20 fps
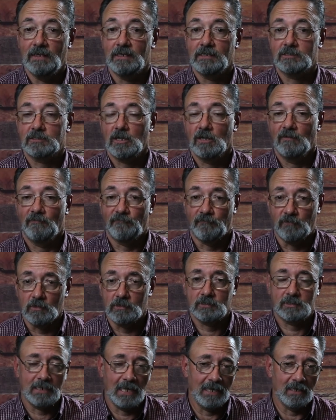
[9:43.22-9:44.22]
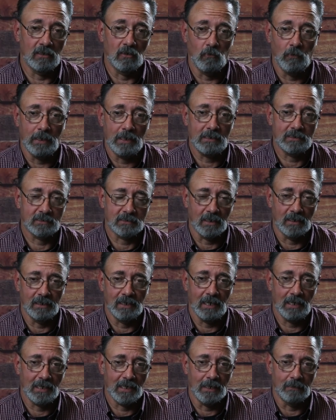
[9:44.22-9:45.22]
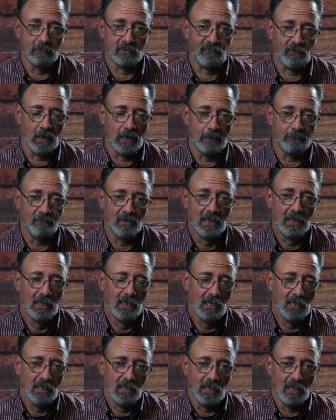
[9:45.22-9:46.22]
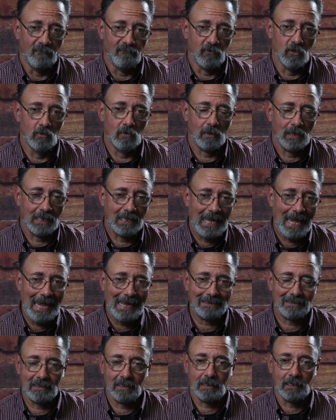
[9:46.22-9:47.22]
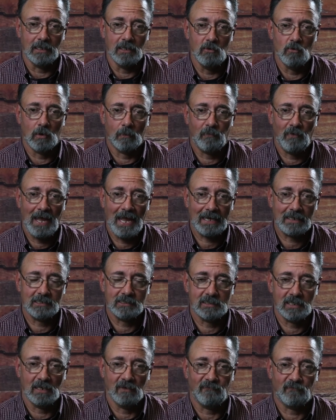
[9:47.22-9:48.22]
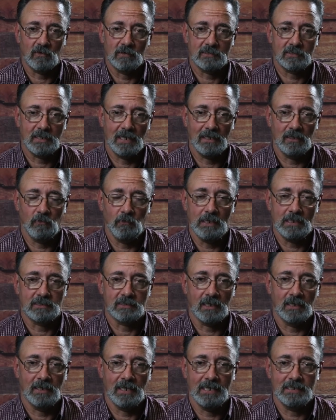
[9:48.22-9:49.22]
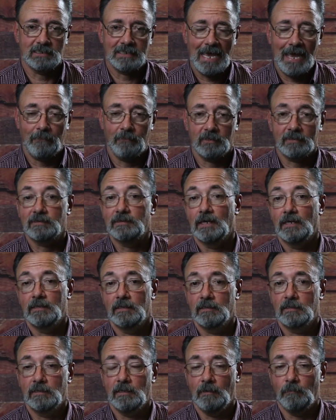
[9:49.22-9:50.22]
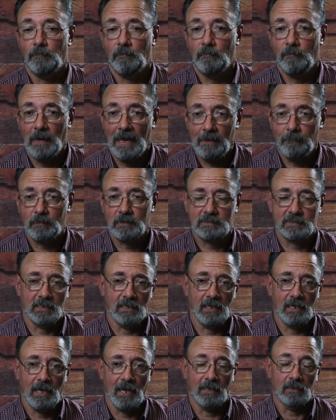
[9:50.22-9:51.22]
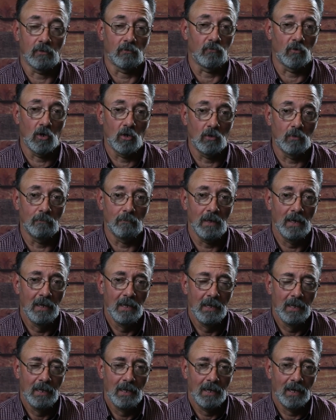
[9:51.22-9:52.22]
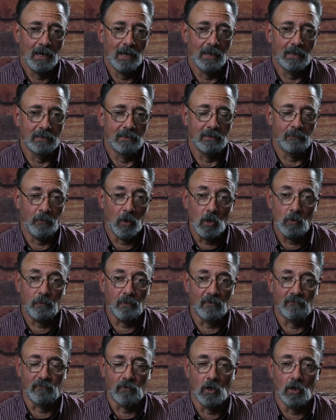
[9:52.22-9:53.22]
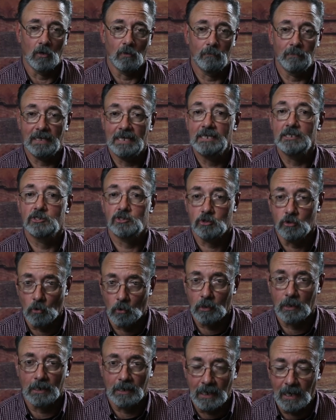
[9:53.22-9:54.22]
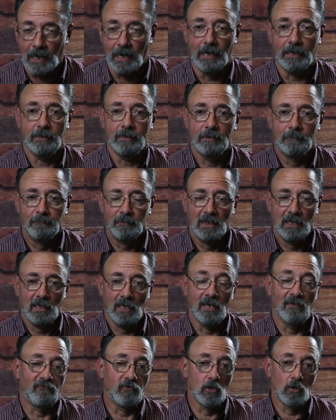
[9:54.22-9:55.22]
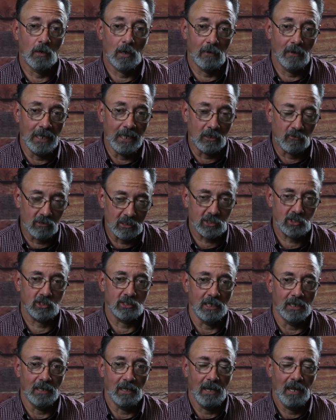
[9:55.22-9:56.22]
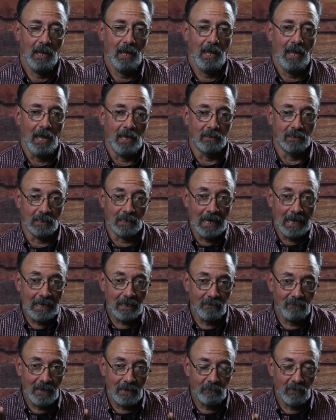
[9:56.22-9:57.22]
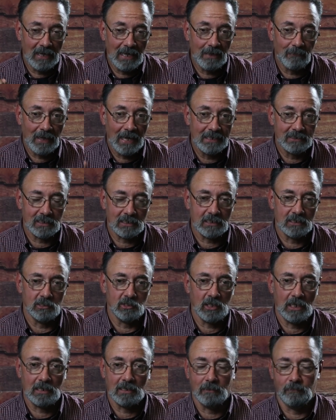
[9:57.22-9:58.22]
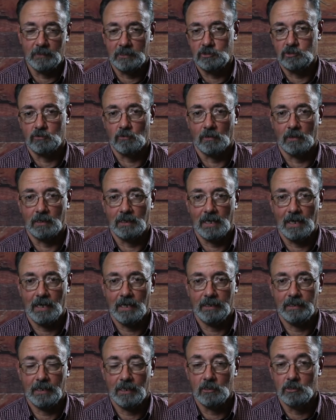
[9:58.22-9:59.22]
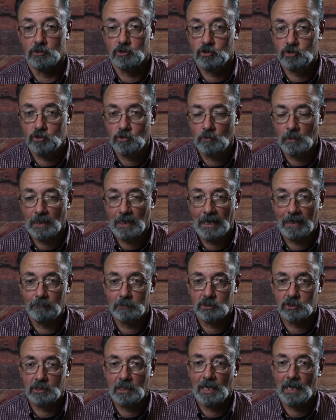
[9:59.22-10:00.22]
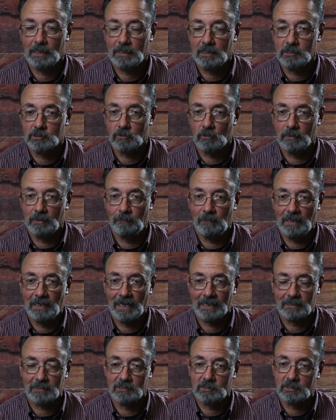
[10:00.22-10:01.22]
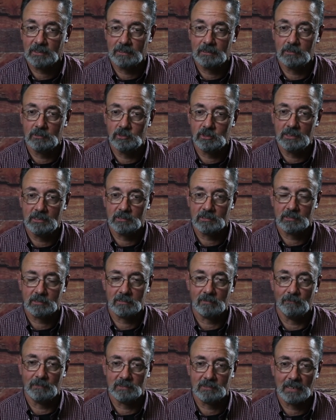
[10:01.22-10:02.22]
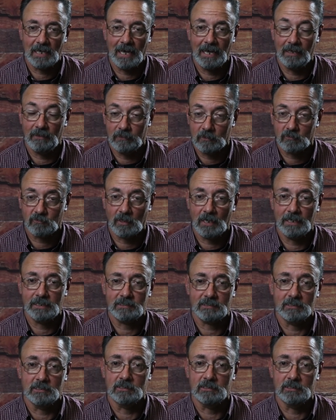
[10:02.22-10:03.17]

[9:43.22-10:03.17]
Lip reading: this first day of the week, Sunday, comes from. If you are a Catholic and you are practicing first day of the week, Sunday, Sabbath, then the papacy and the Pope of Rome is your God. If you are a Christian and the God of Abraham, Isaac, and Jacob is your God, and Yeshua HaMashiach, his only begotten Son, Jesus the Messiah, the Christ,